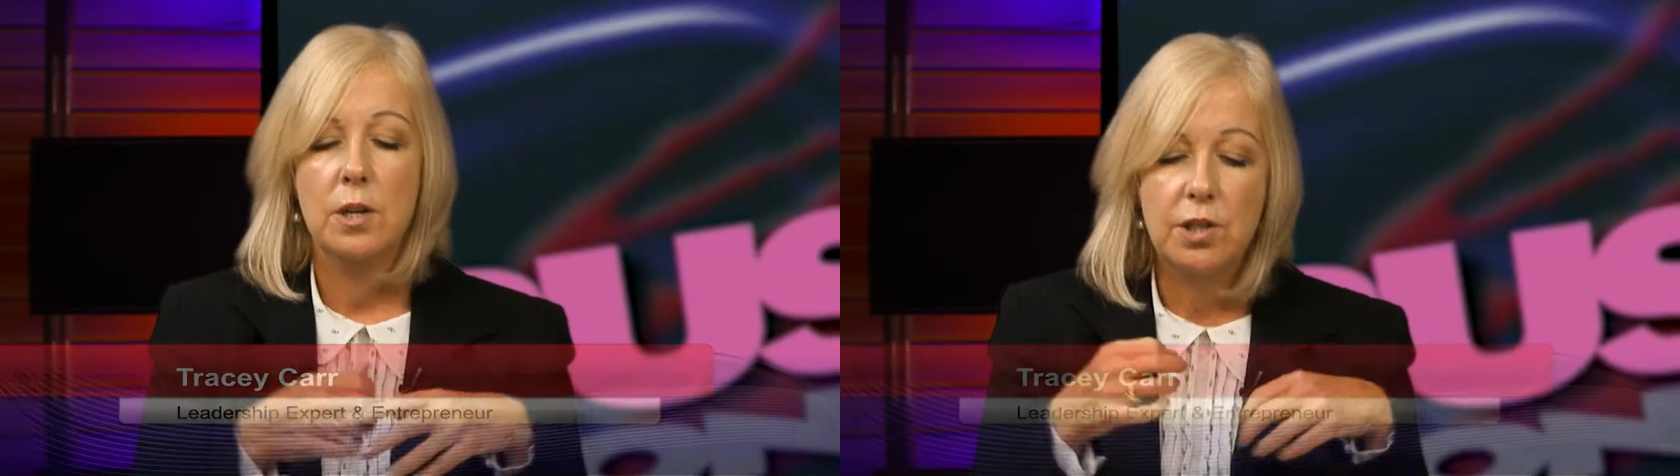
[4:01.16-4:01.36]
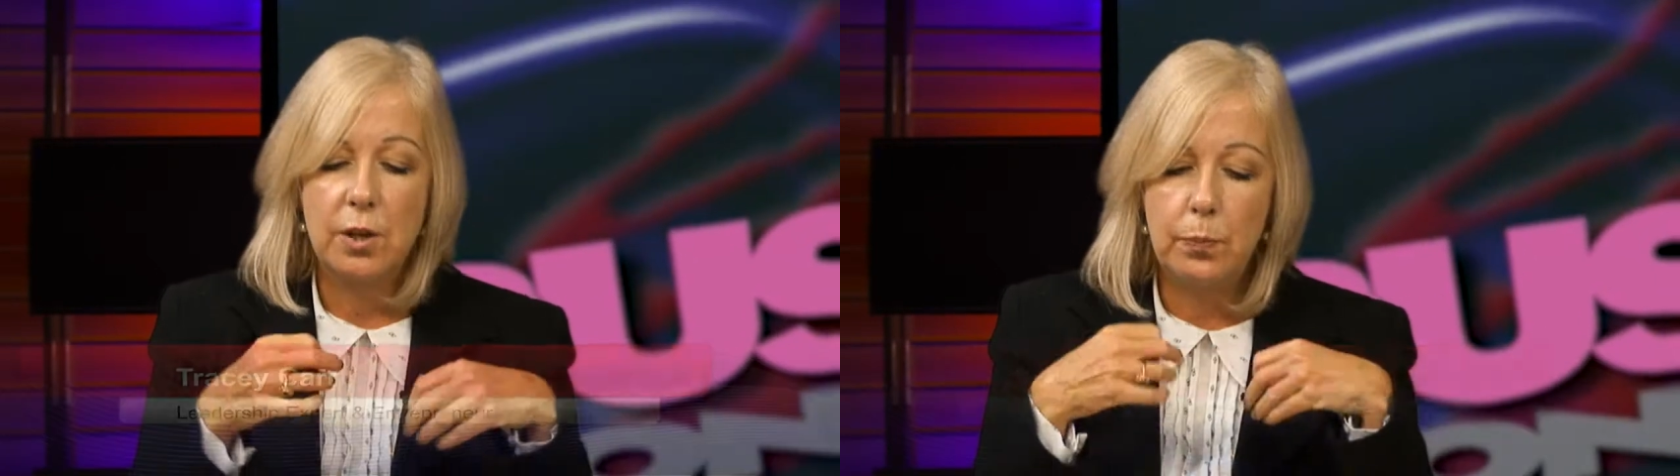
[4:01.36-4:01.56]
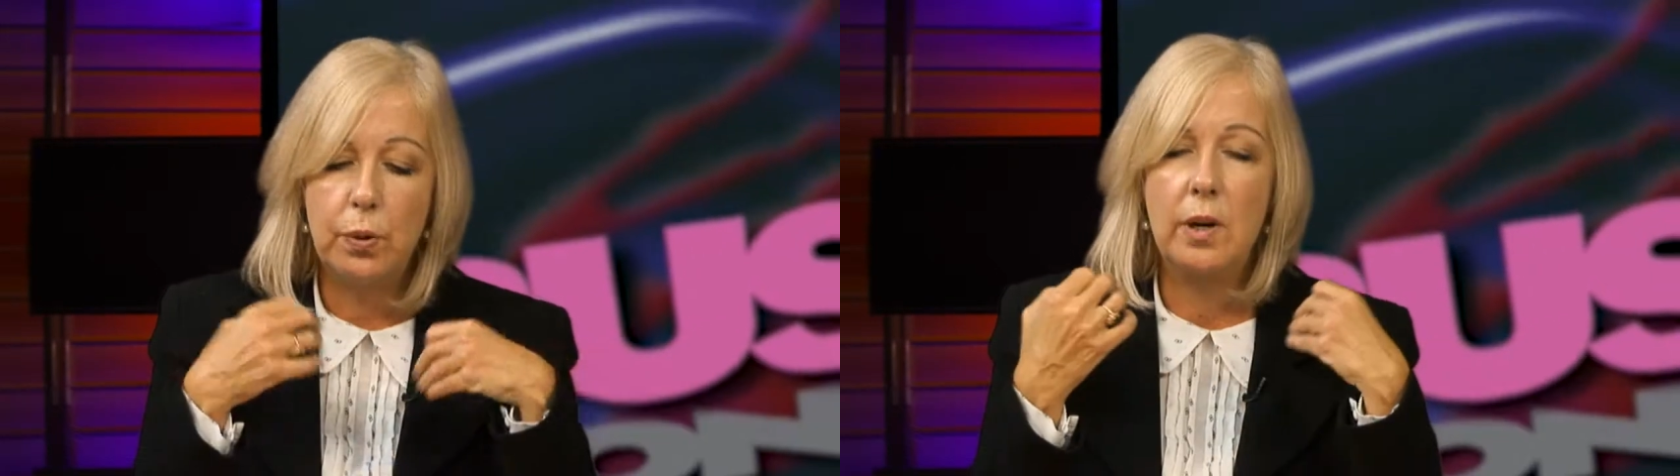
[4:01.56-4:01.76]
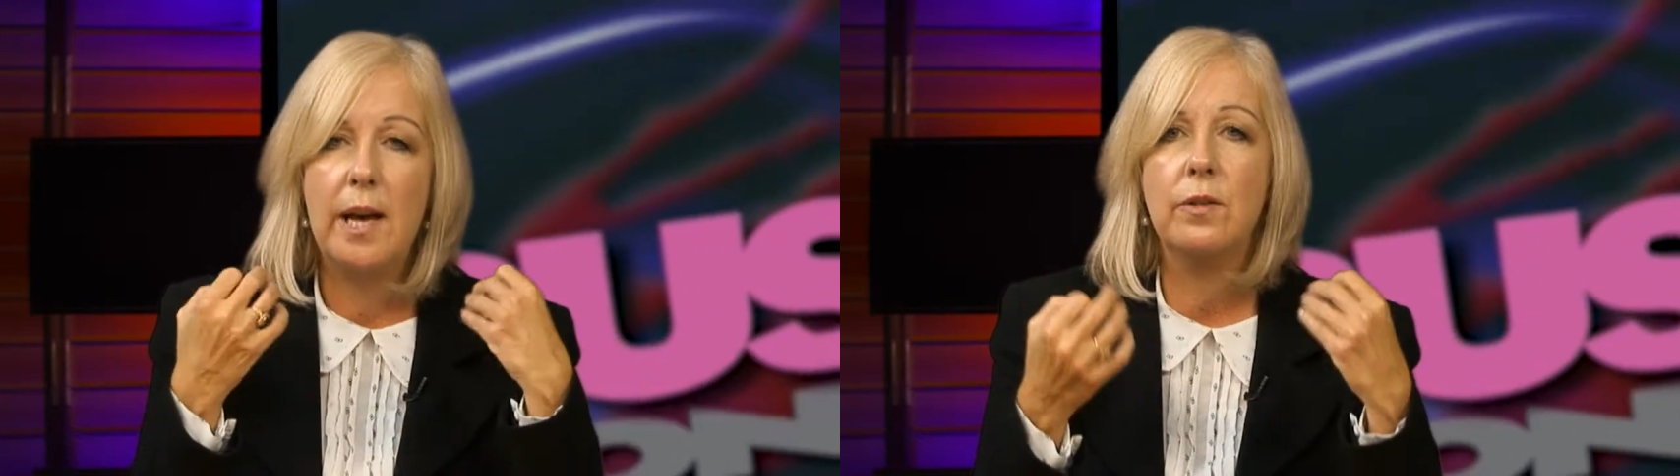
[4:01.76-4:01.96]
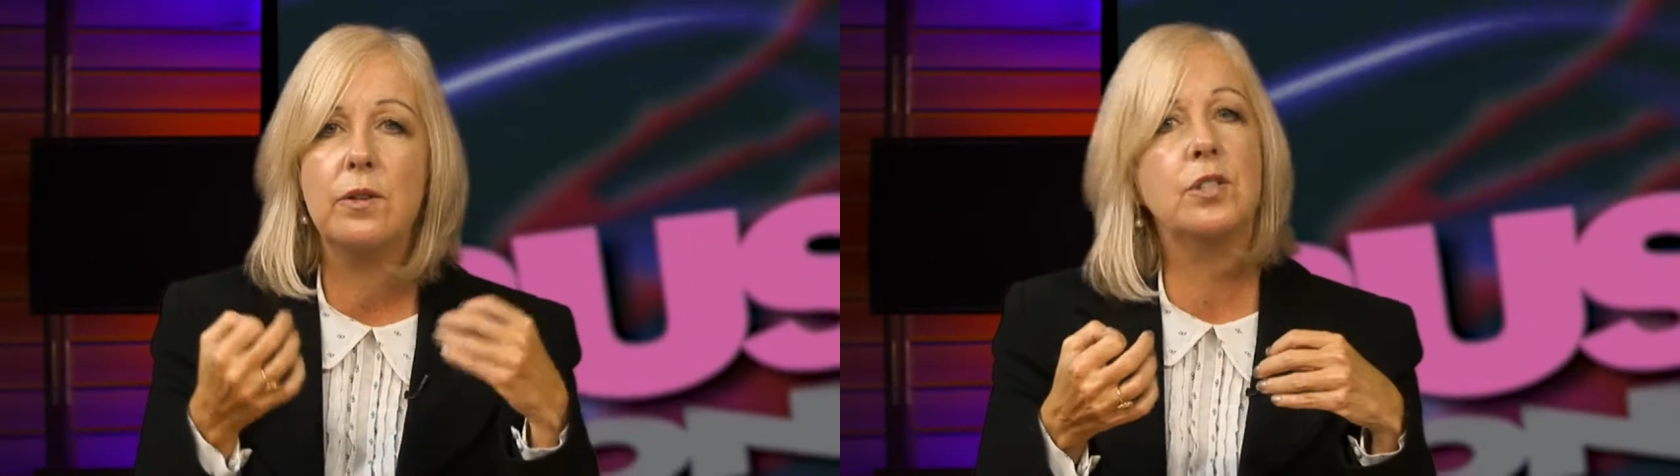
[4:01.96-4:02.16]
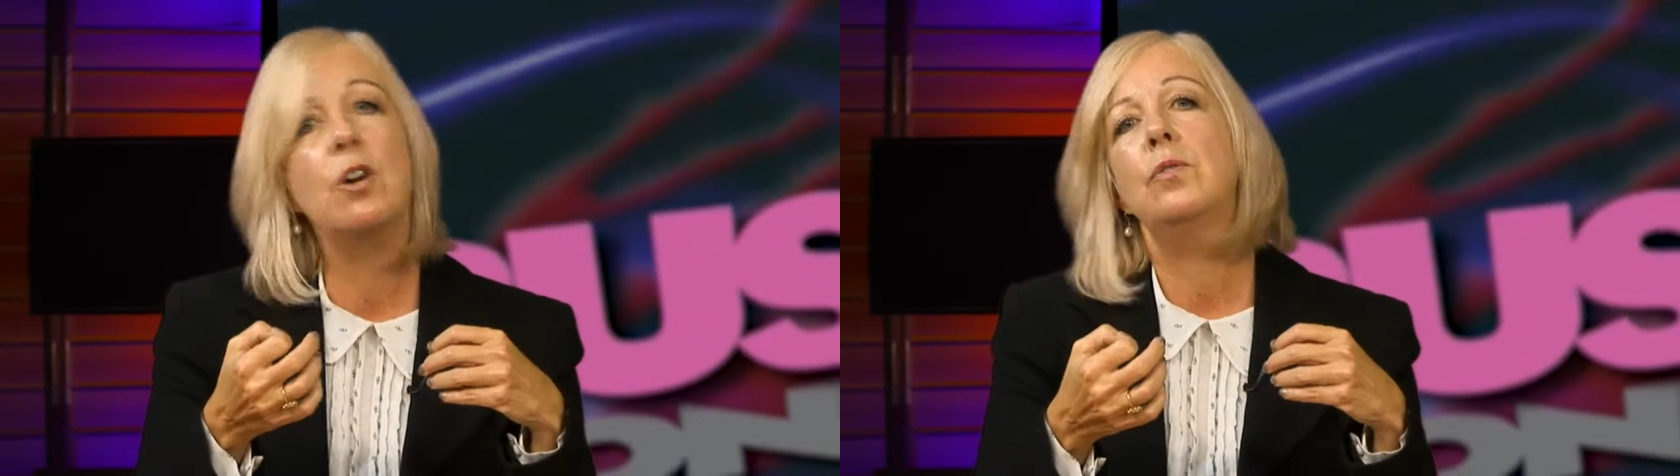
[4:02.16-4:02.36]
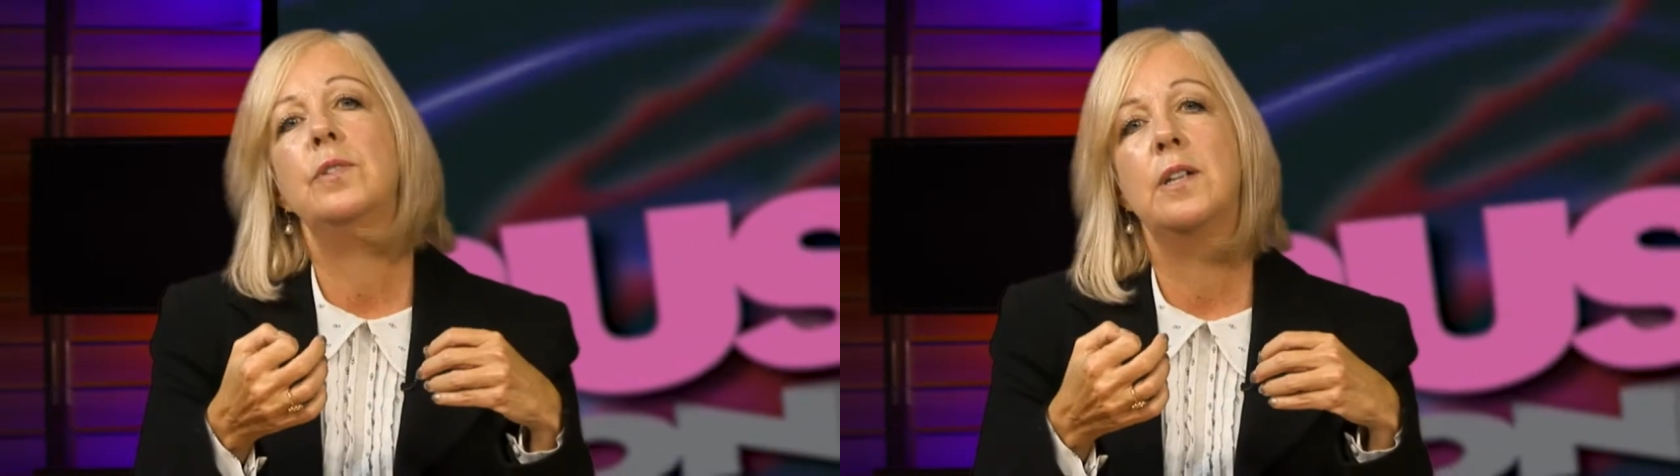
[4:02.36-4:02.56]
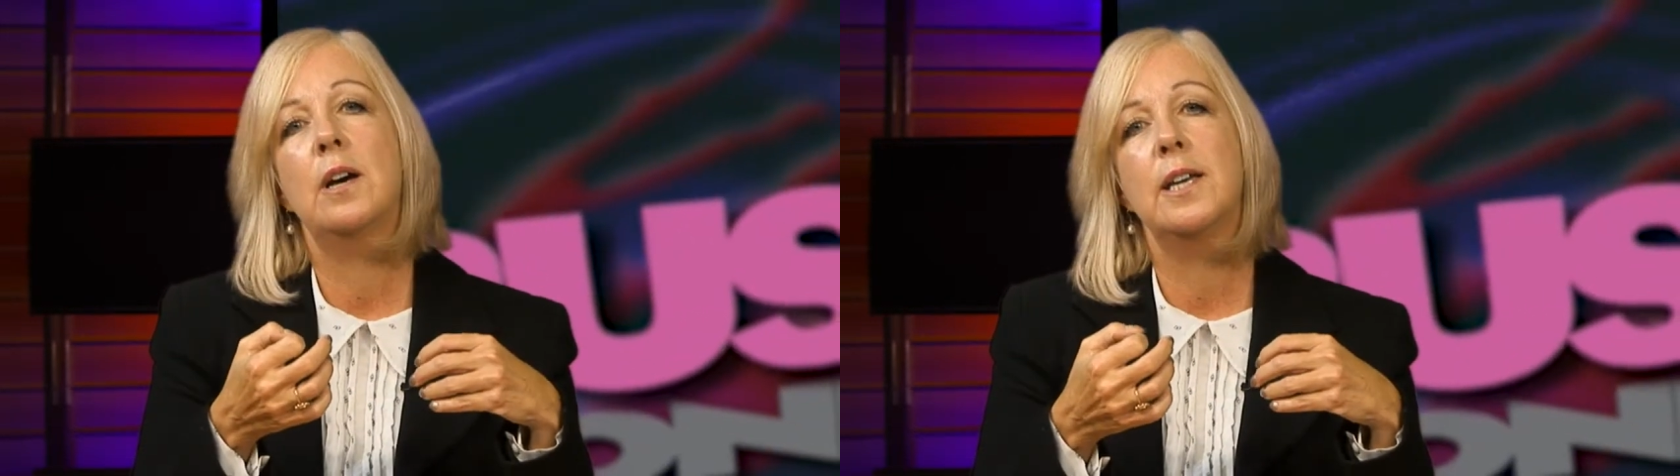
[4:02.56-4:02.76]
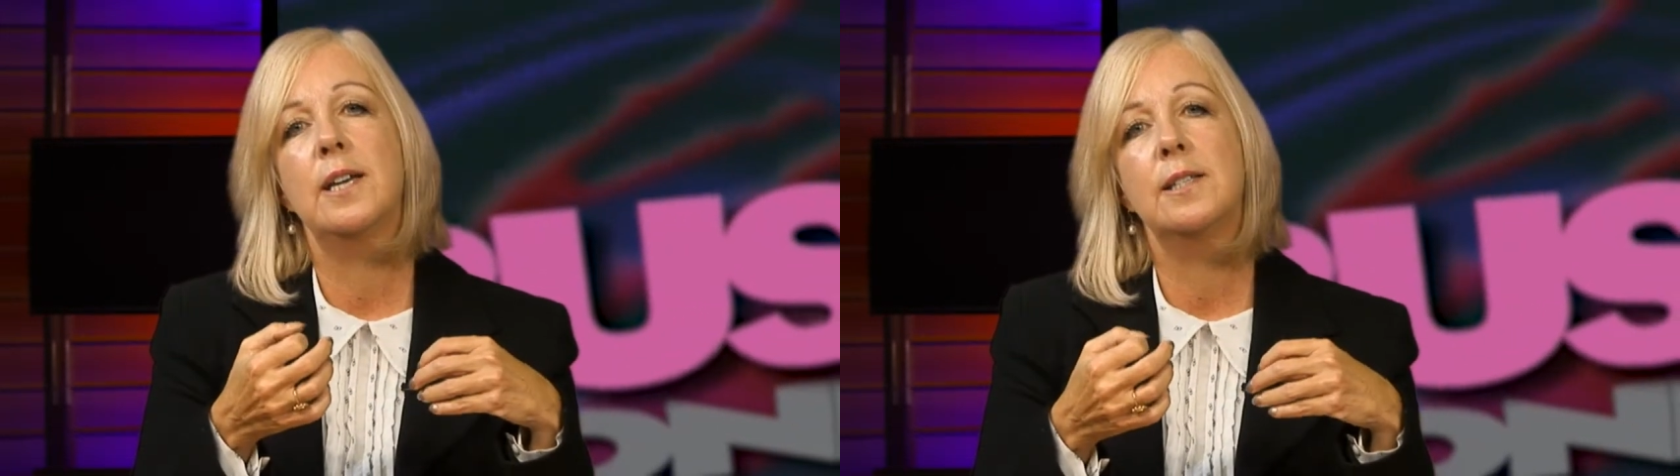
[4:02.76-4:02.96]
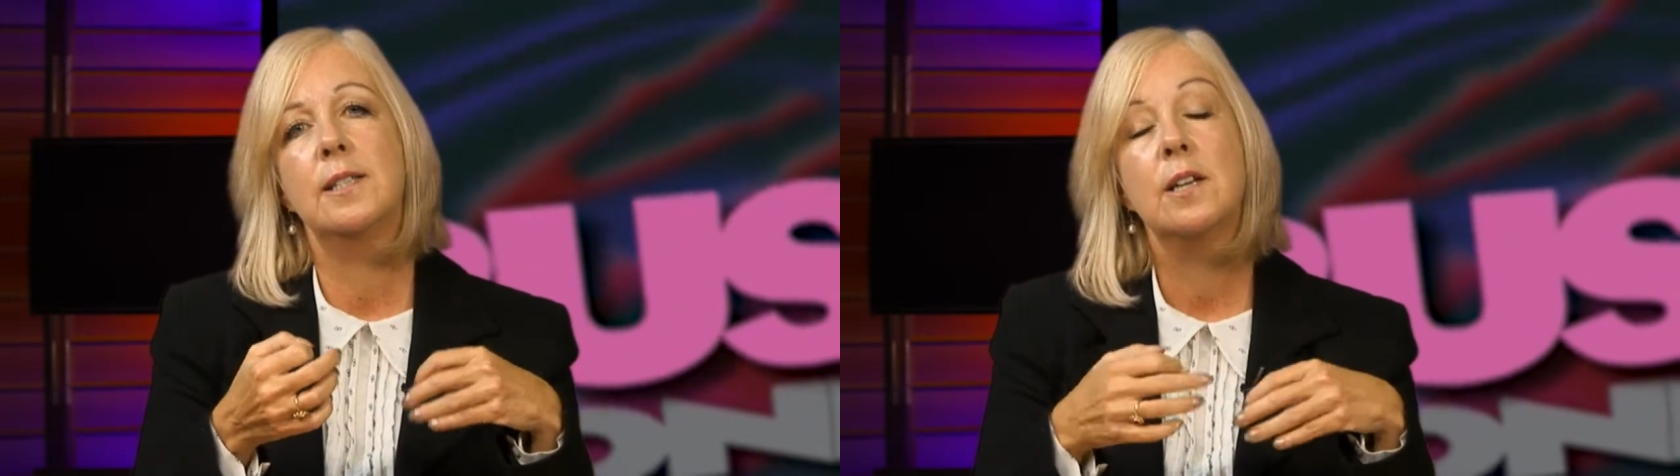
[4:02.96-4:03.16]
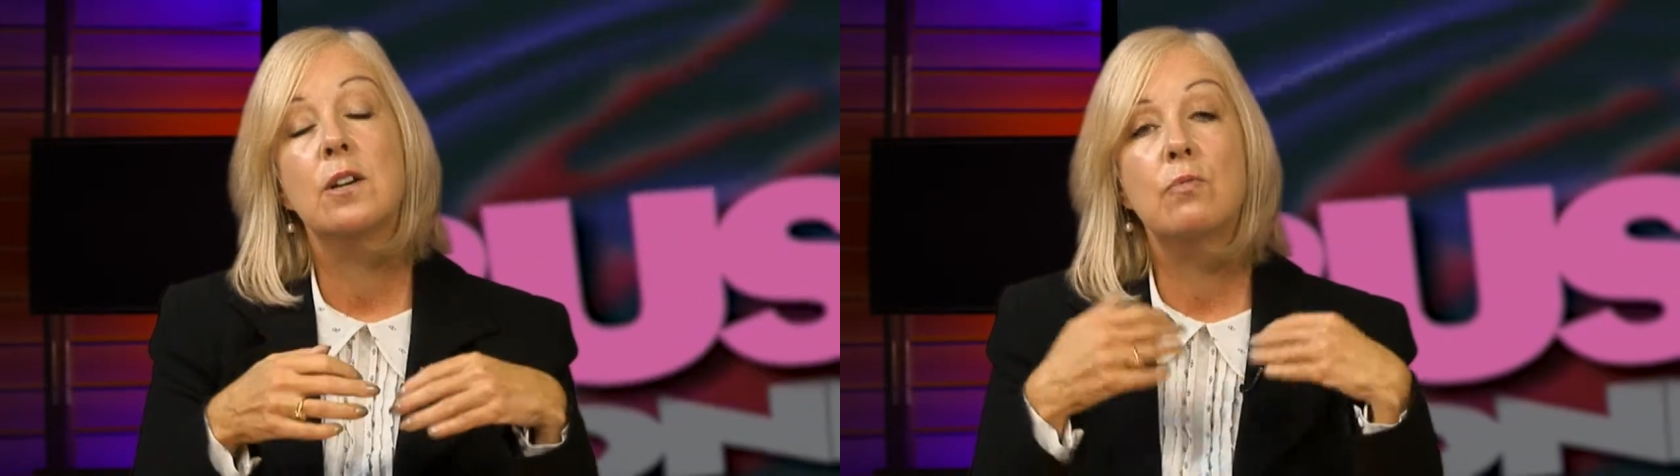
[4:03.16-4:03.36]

So pull out those golden nuggets,